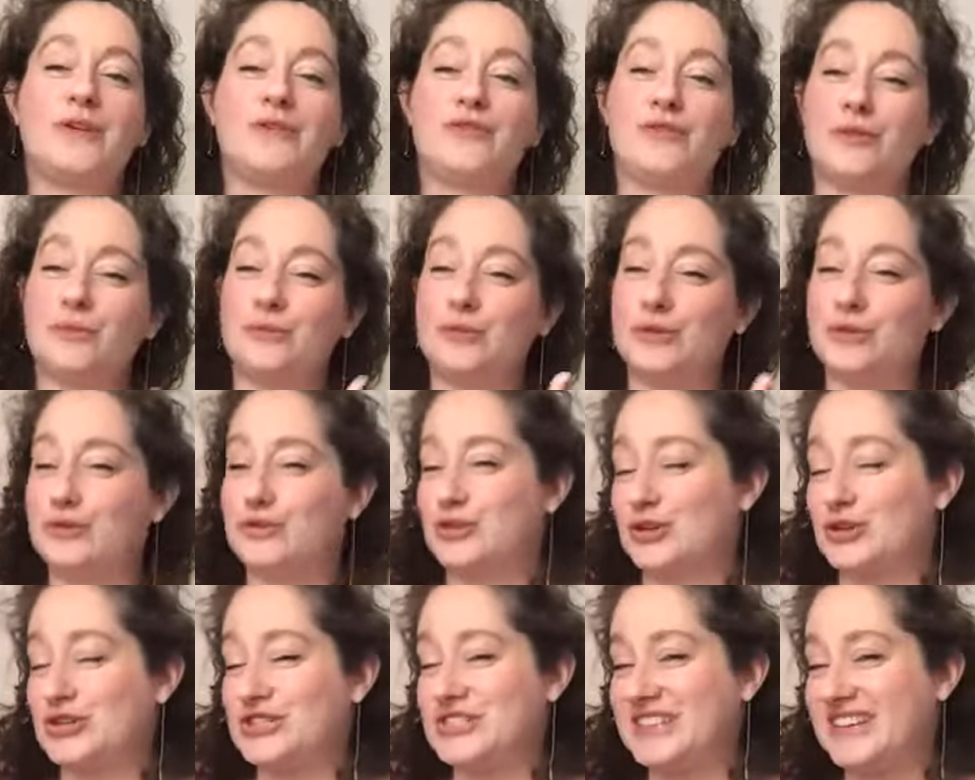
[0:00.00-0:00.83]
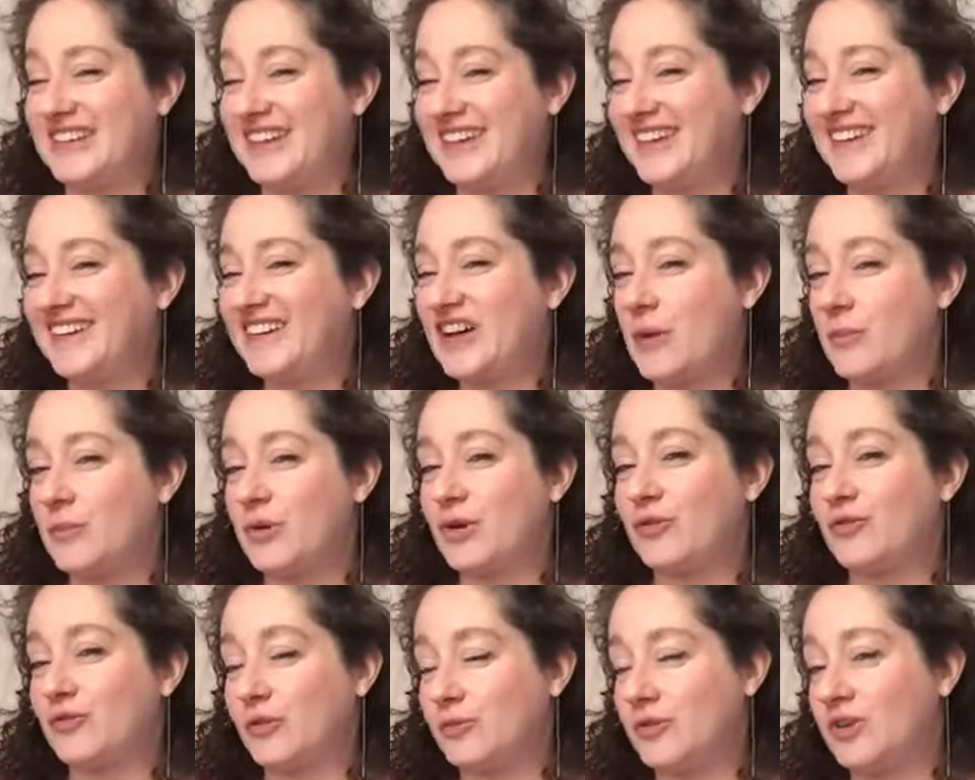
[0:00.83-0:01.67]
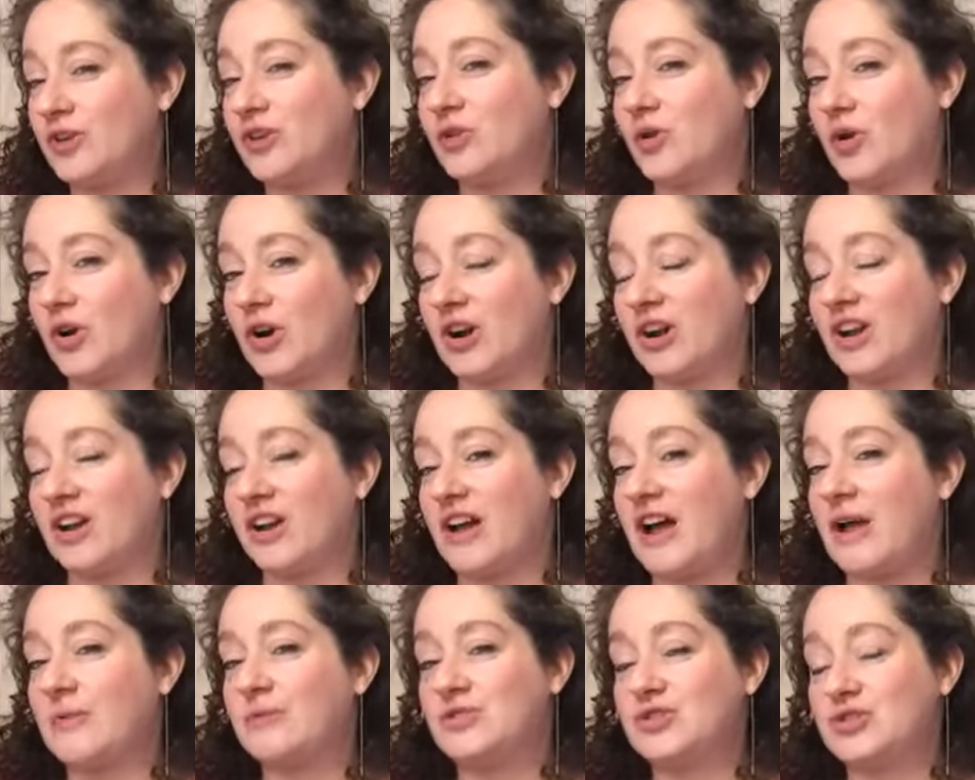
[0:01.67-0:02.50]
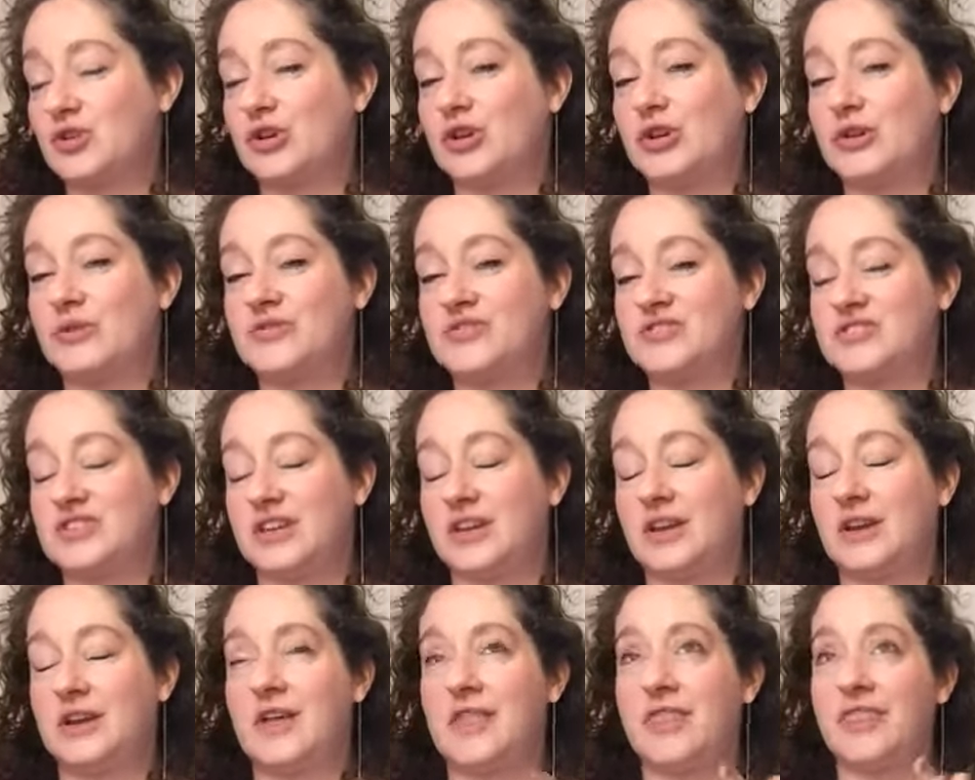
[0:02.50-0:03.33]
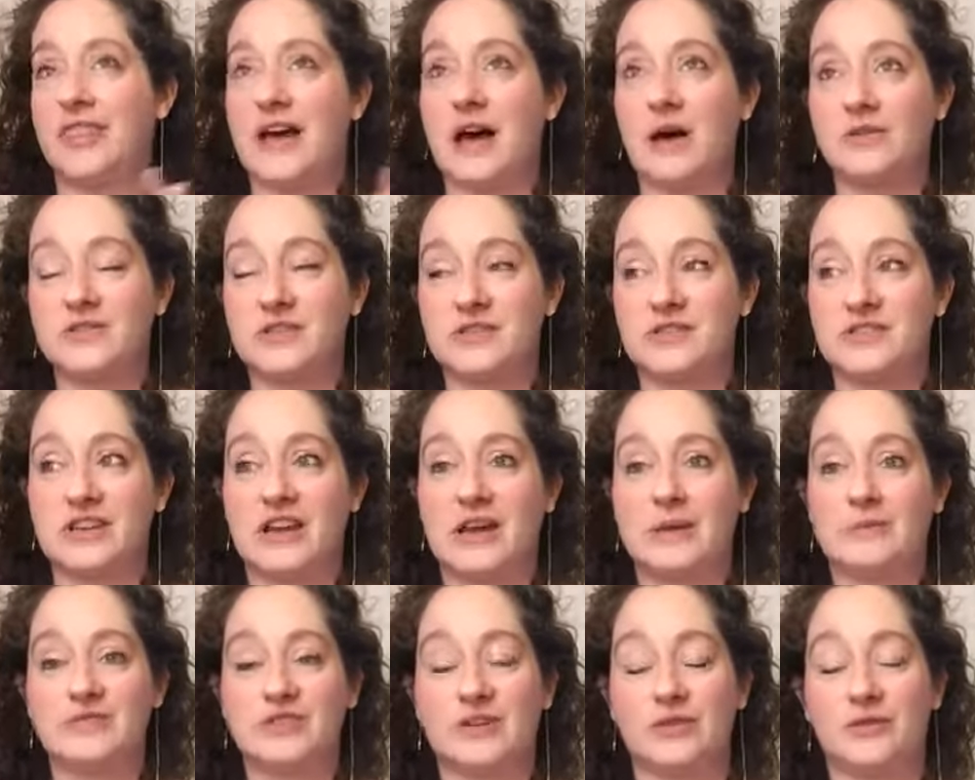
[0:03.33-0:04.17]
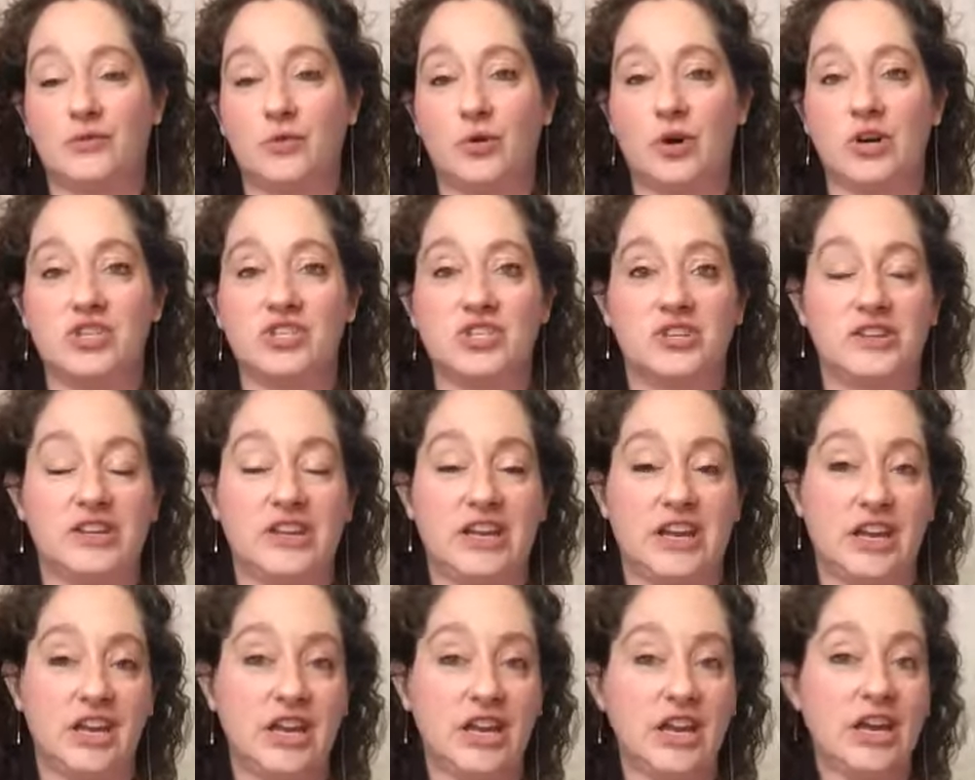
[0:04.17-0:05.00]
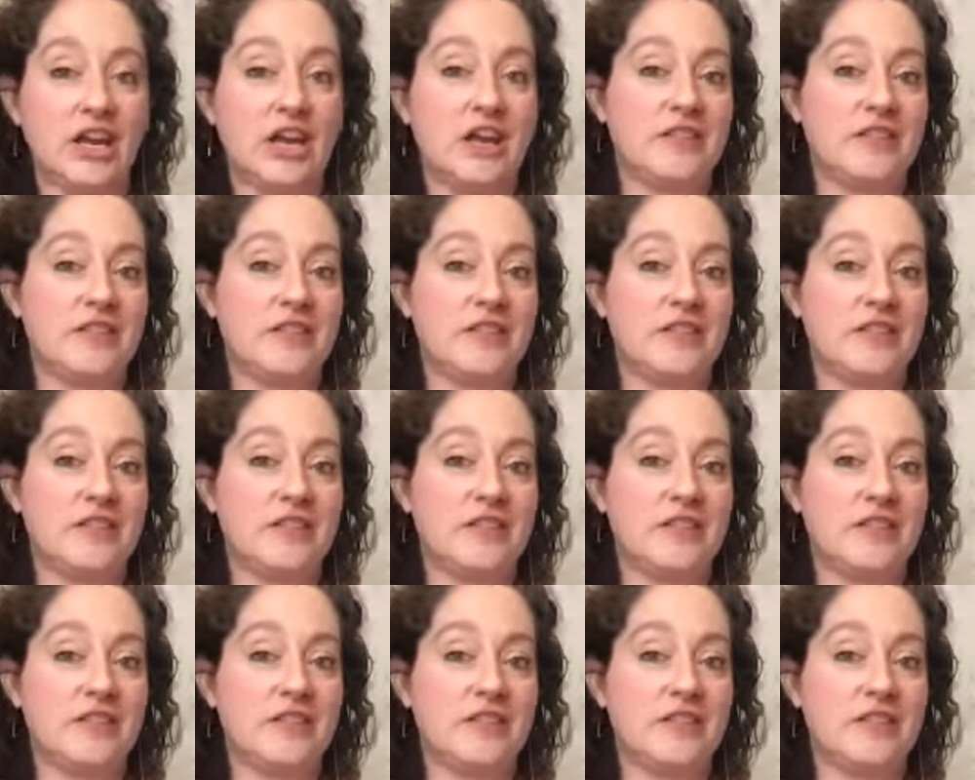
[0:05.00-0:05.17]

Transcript: Coming from New Jersey, coming from New York, I'm sure you've seen 1,000 times, unfortunately,